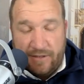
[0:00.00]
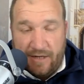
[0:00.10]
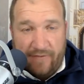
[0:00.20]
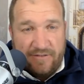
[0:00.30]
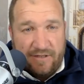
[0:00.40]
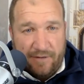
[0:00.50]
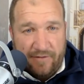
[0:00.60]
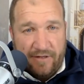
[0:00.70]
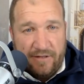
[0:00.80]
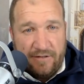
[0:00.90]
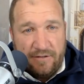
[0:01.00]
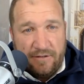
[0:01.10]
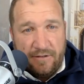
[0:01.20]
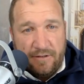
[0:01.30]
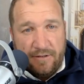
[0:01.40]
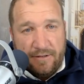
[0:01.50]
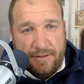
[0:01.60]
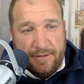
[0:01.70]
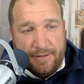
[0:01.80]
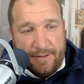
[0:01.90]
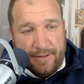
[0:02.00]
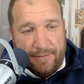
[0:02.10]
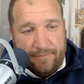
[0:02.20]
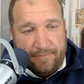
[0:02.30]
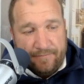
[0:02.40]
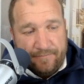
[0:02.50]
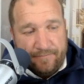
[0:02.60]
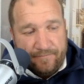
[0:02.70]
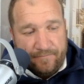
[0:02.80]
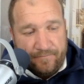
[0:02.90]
that loves their mother, um,